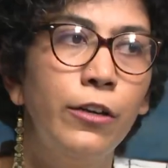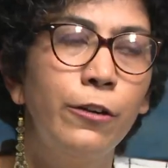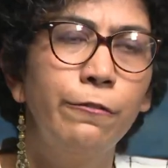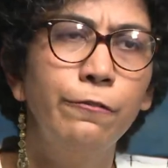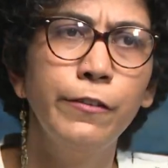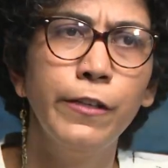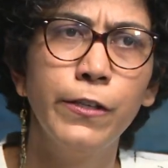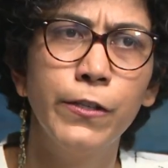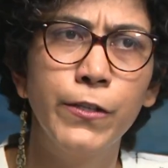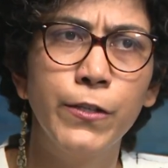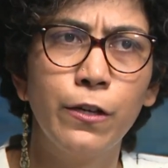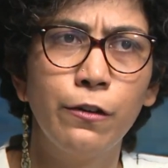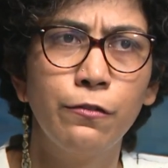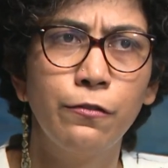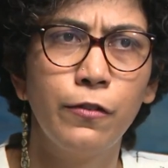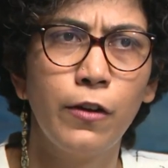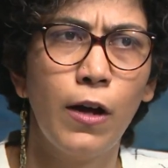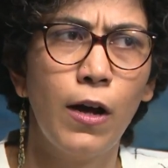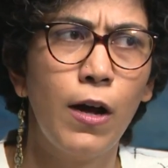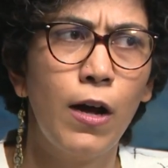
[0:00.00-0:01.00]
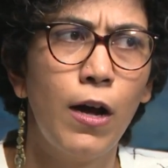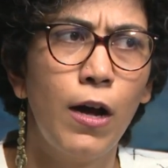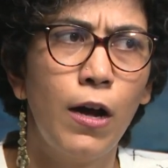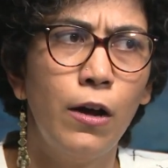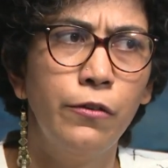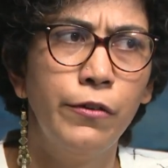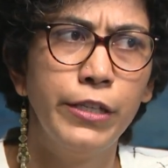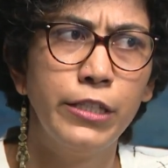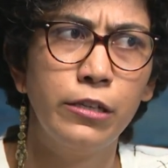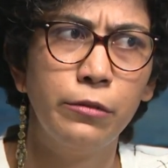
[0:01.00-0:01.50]
There are fears of
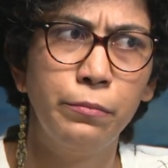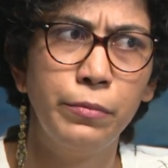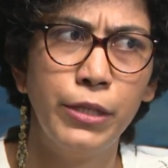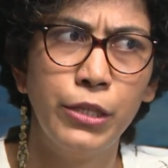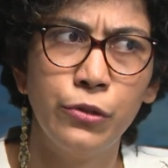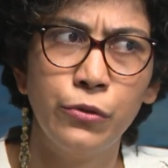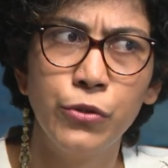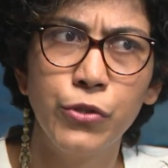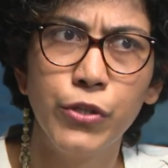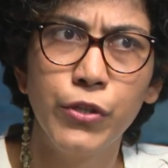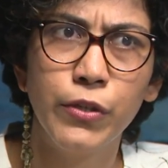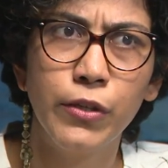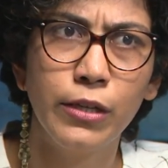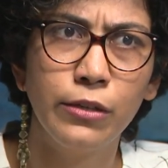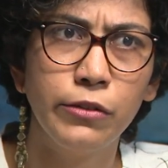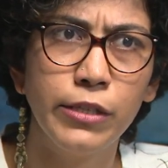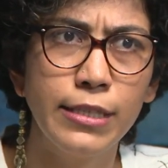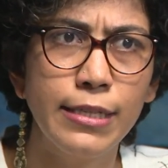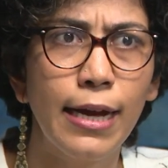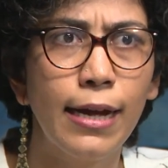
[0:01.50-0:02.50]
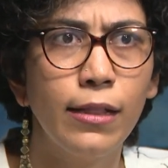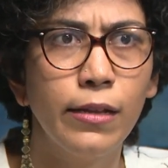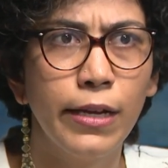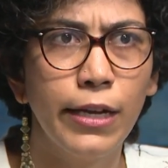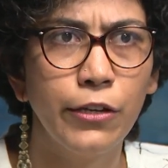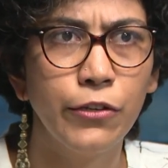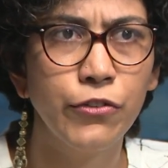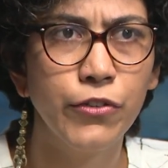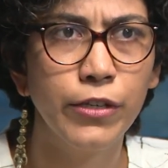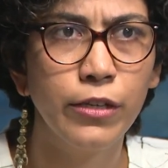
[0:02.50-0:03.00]
uh, retribution and
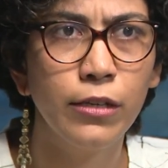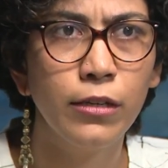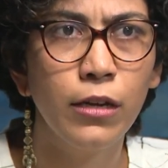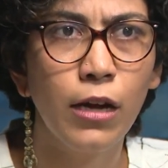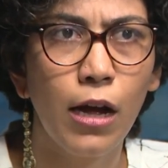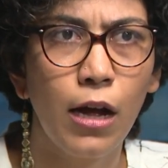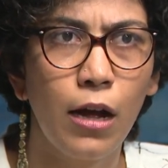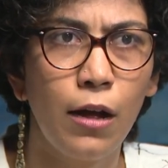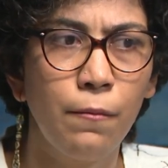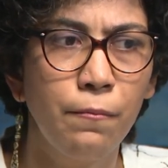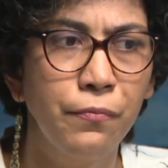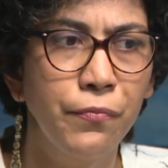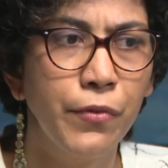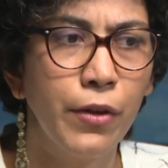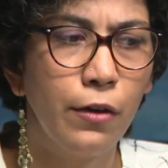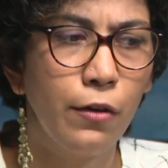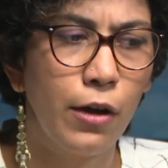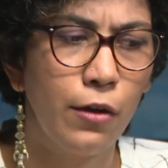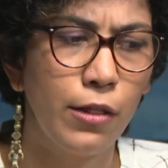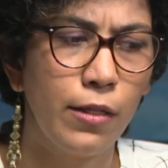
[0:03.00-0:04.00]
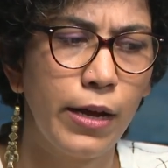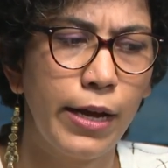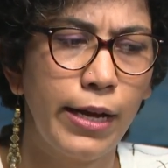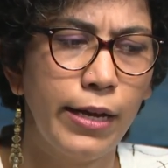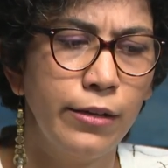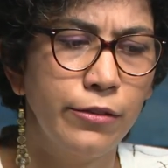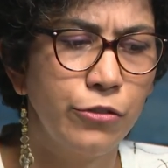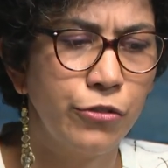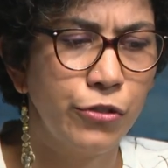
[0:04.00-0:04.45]
retaliation, um, like